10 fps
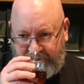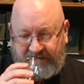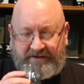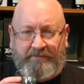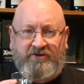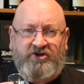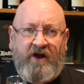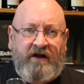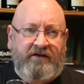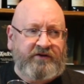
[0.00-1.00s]
Some
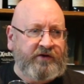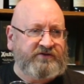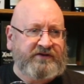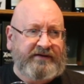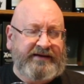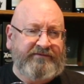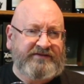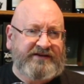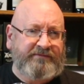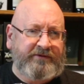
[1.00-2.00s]
chocolate notes.
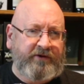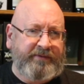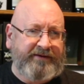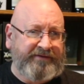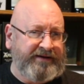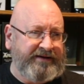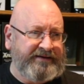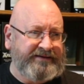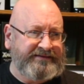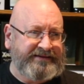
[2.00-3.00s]
Even some, a little bit of
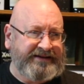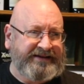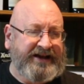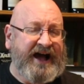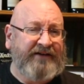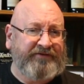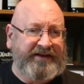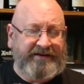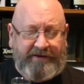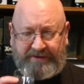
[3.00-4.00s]
a, like a
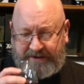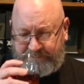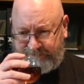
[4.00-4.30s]
coffee note.